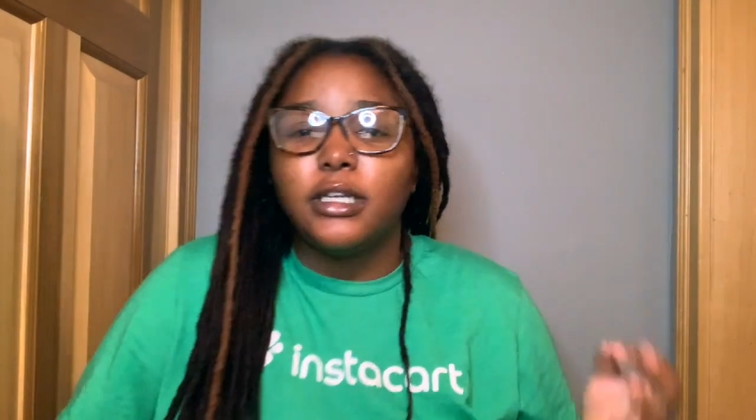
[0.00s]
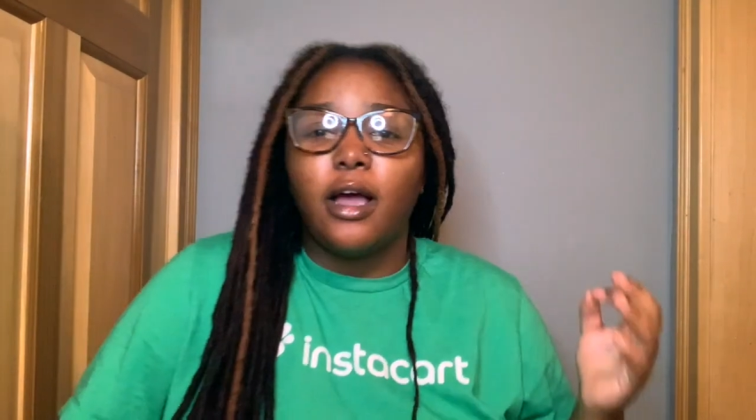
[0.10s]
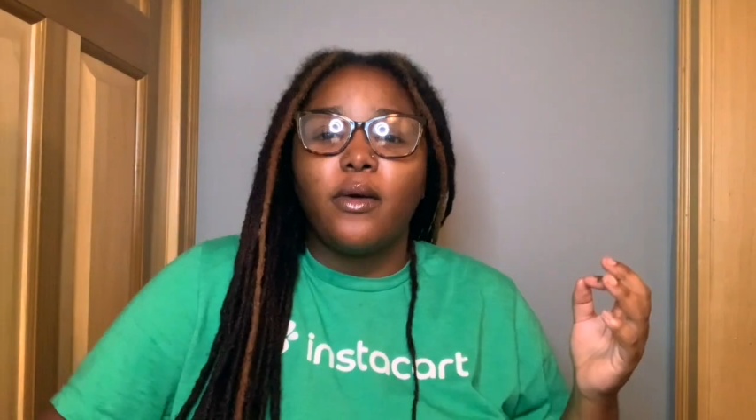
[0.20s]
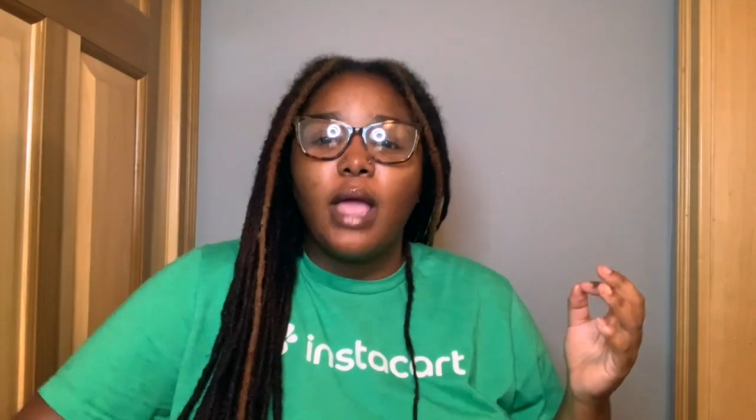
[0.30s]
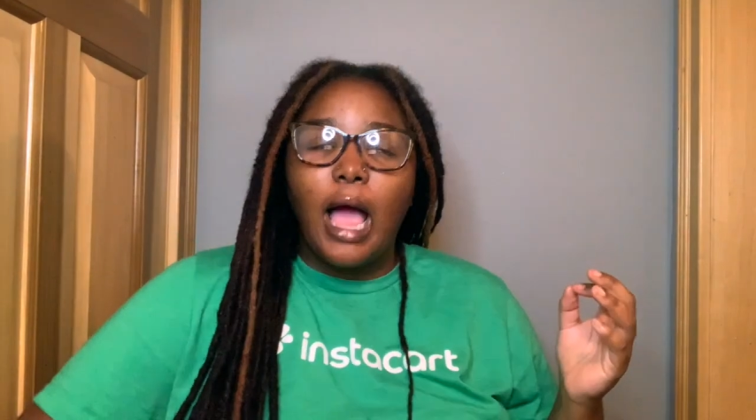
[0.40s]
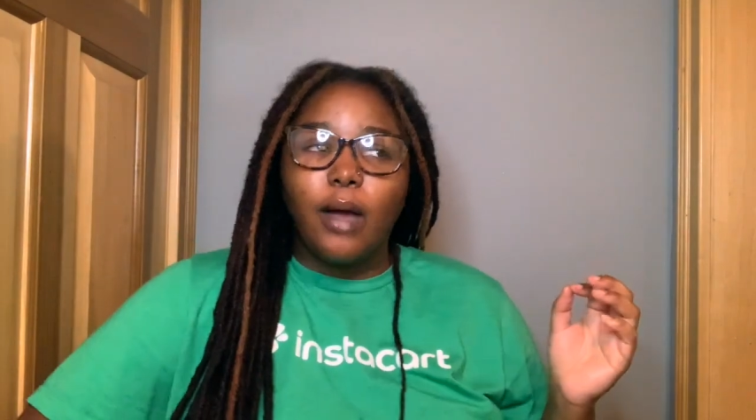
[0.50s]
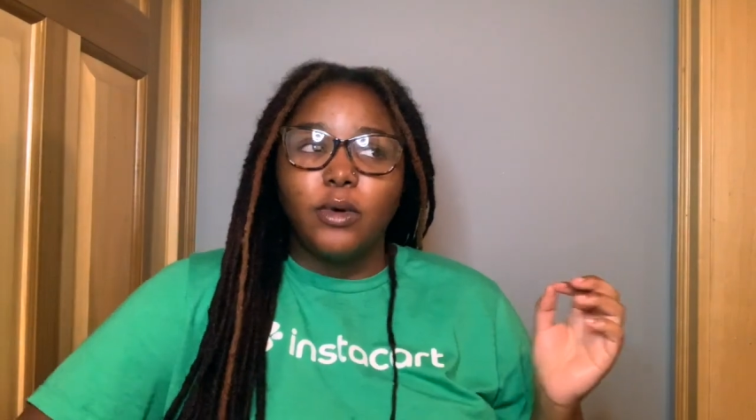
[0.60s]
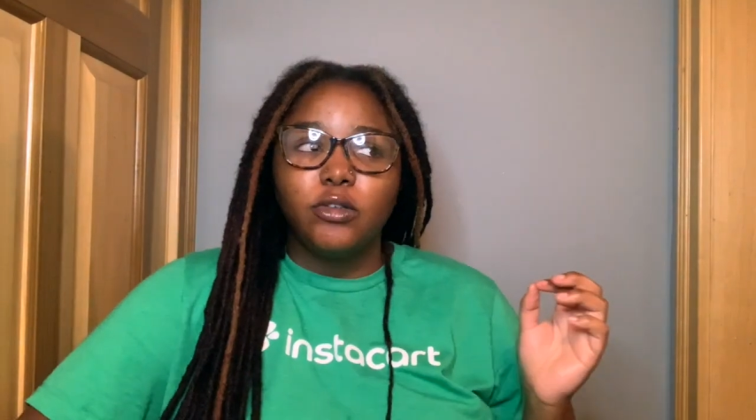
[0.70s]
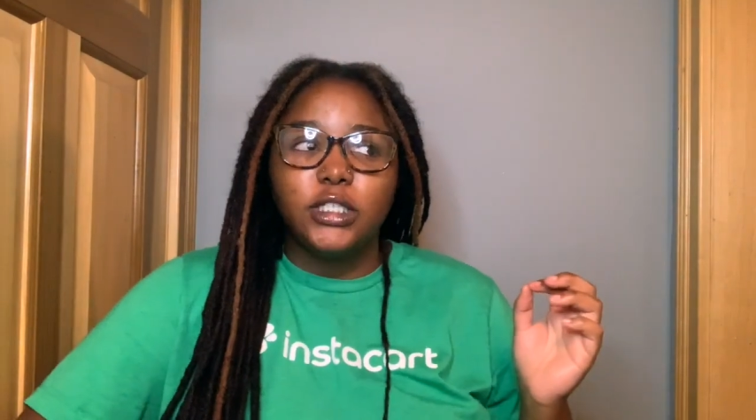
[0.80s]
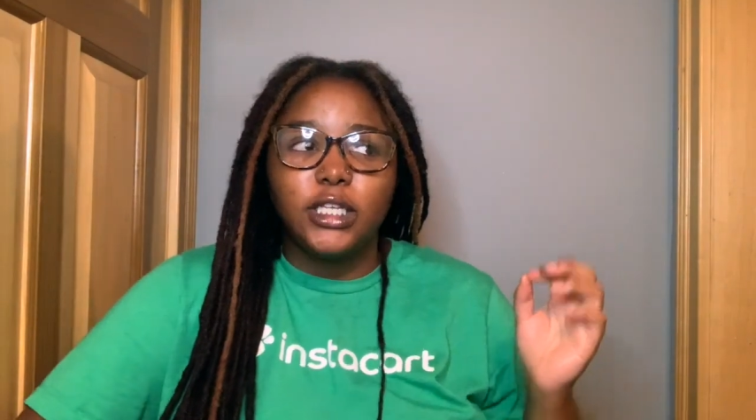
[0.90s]
Now, I
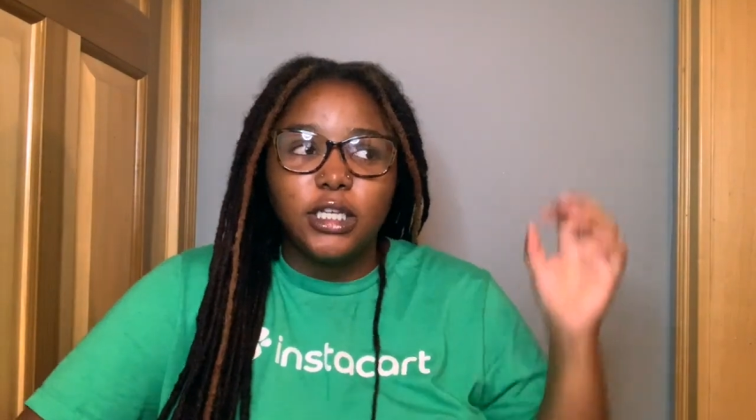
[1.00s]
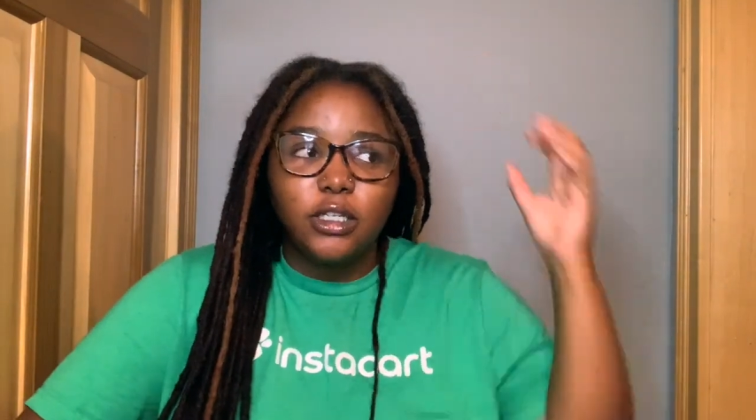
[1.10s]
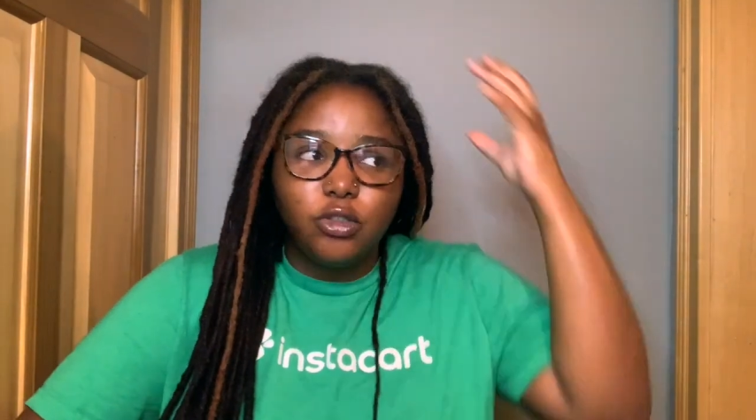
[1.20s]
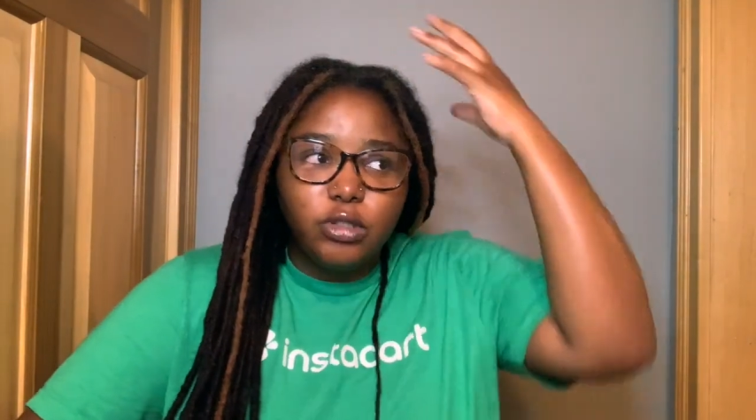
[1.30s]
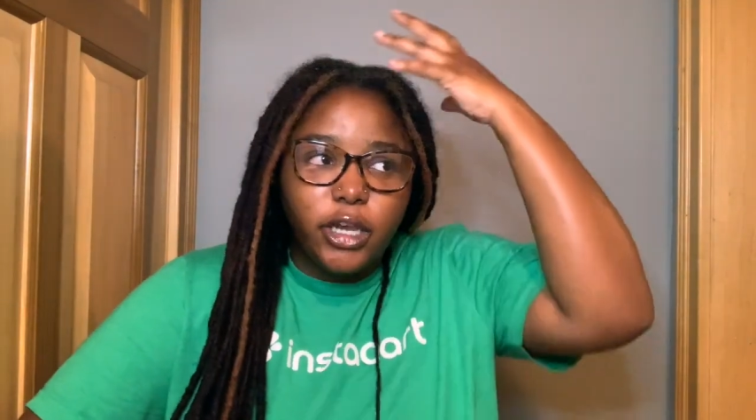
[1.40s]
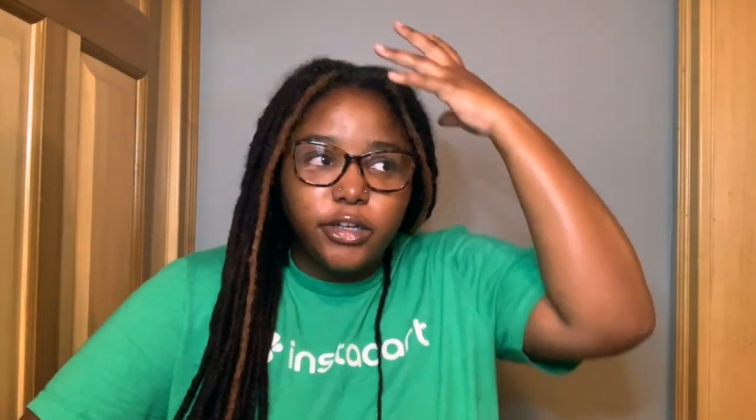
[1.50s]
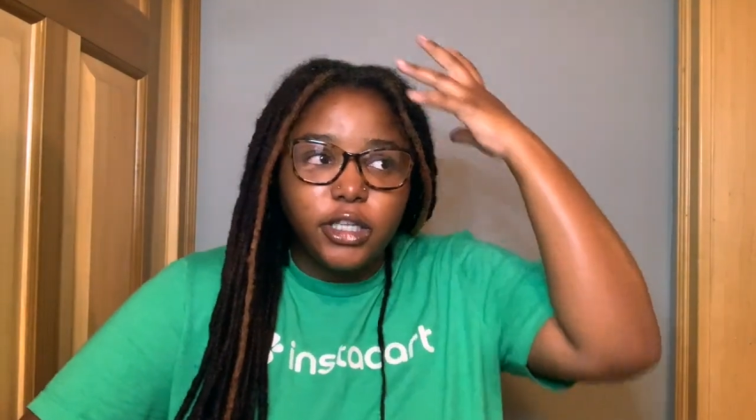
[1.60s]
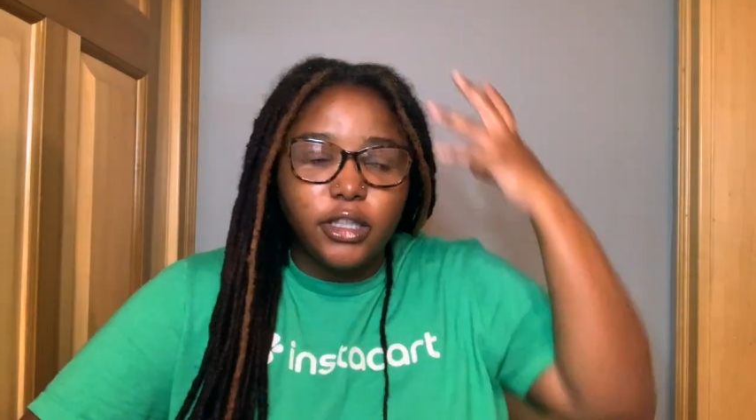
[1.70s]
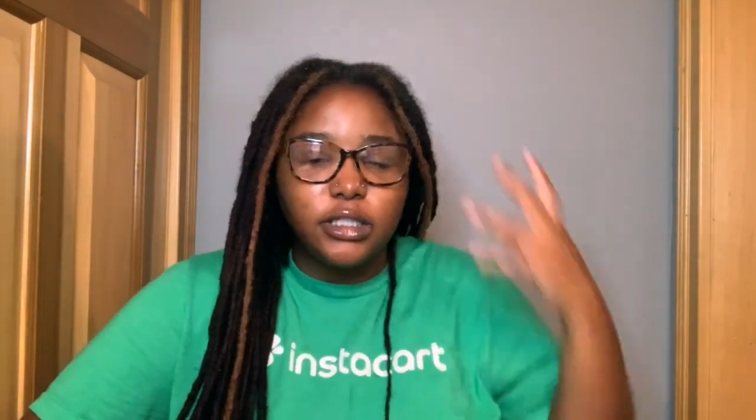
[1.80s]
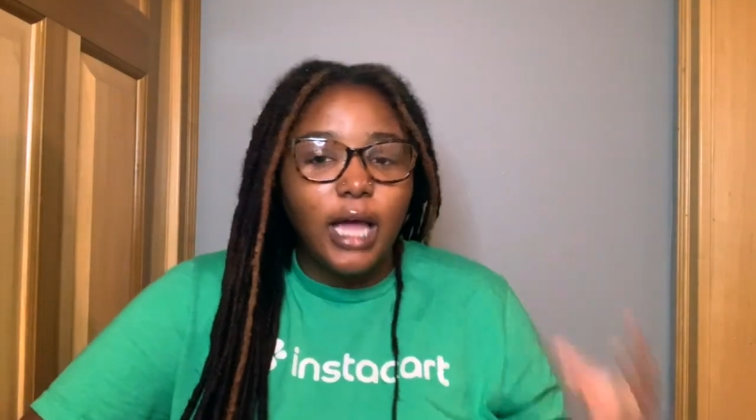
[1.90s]
won't say that loose hairs
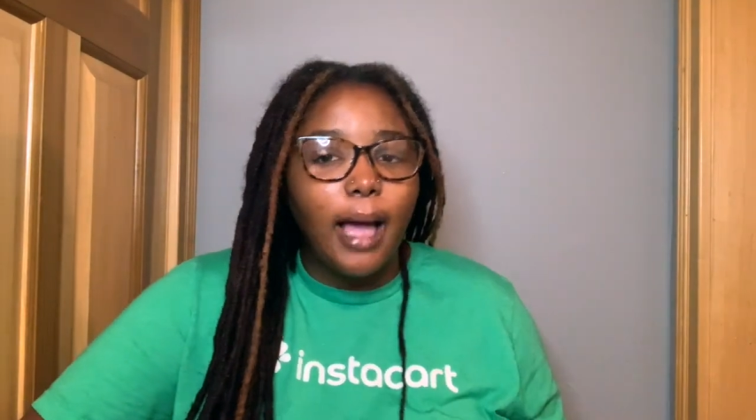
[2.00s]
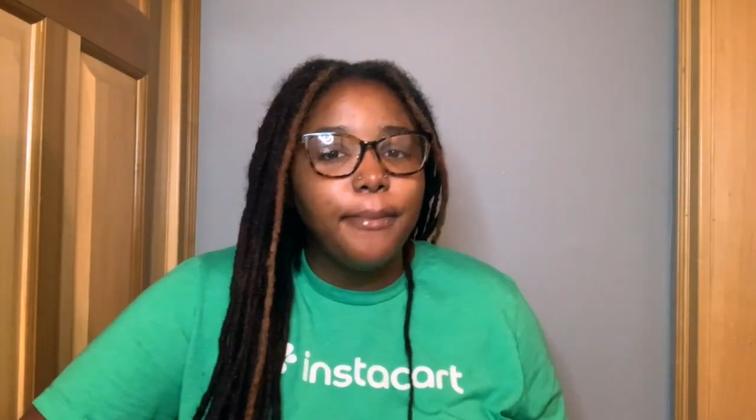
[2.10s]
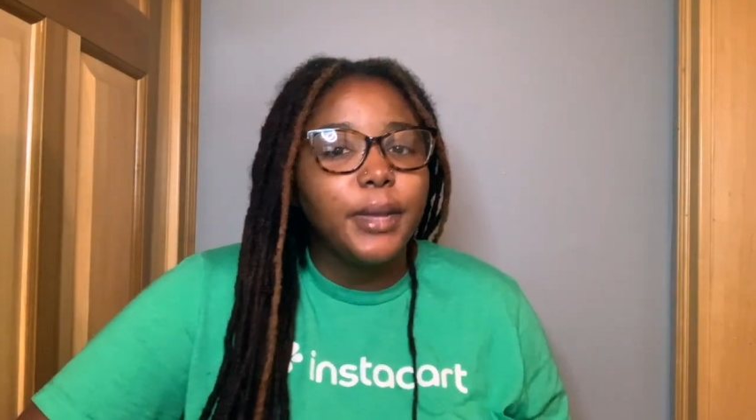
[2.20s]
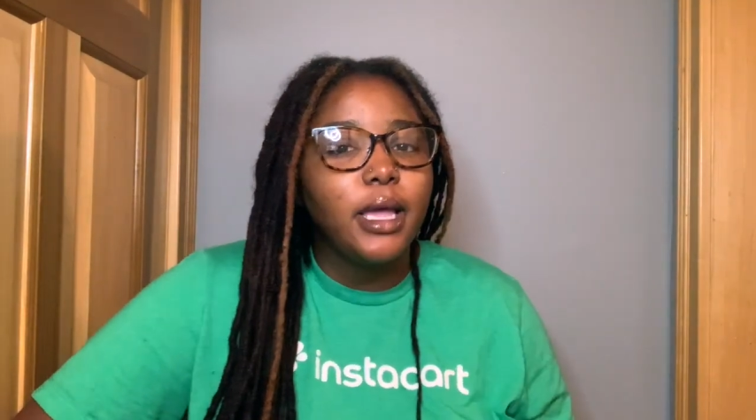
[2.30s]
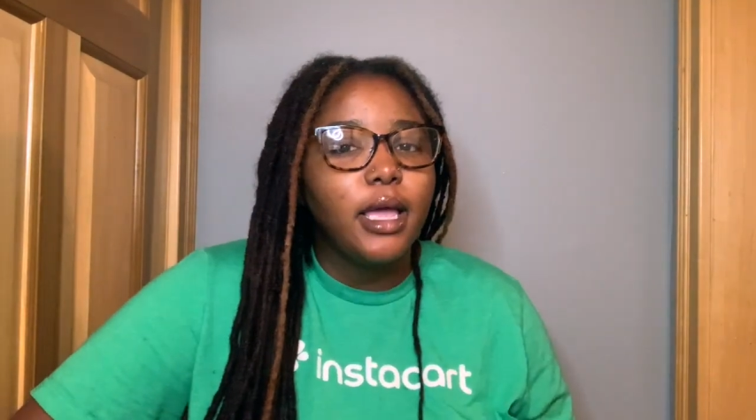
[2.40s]
at the top